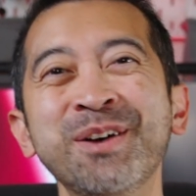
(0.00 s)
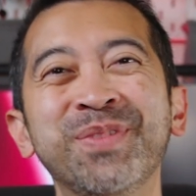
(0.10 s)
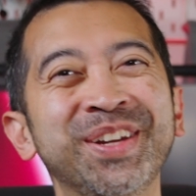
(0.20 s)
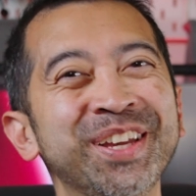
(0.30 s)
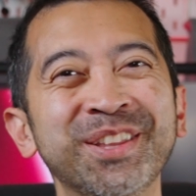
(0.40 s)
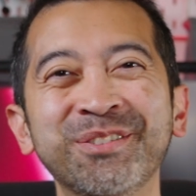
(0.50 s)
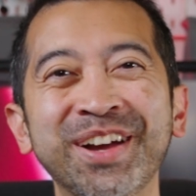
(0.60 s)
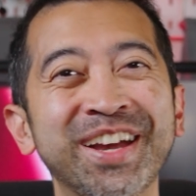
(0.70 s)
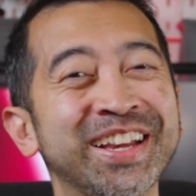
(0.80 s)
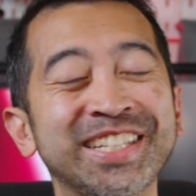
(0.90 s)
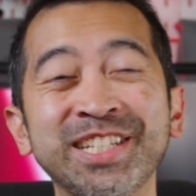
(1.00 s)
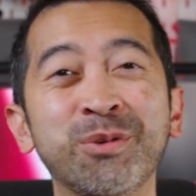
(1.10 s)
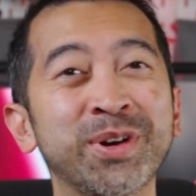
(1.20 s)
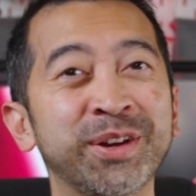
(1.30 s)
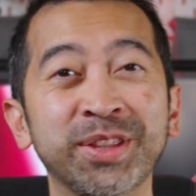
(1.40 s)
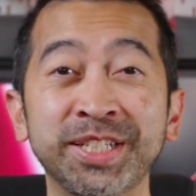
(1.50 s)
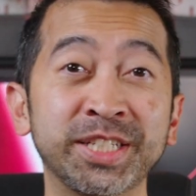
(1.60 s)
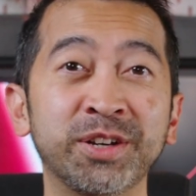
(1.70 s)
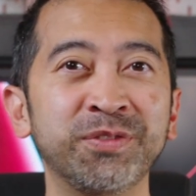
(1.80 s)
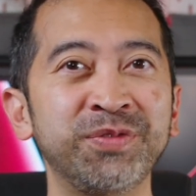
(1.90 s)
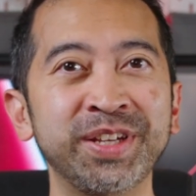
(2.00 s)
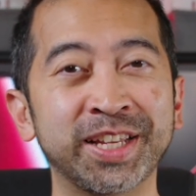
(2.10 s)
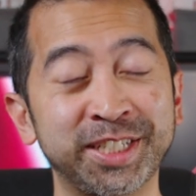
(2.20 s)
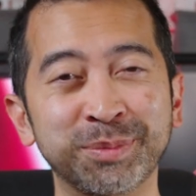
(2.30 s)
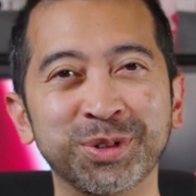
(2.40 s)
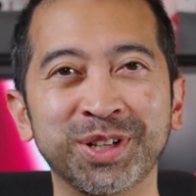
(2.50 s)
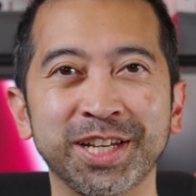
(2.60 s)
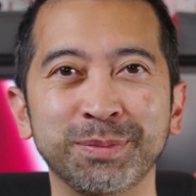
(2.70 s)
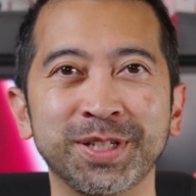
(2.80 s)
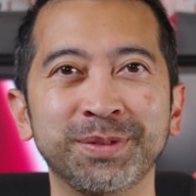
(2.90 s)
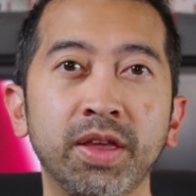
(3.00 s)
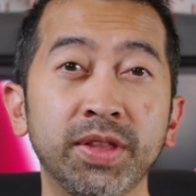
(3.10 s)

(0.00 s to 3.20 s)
but either way it's nowhere near the 600 feet that Shimbol claims.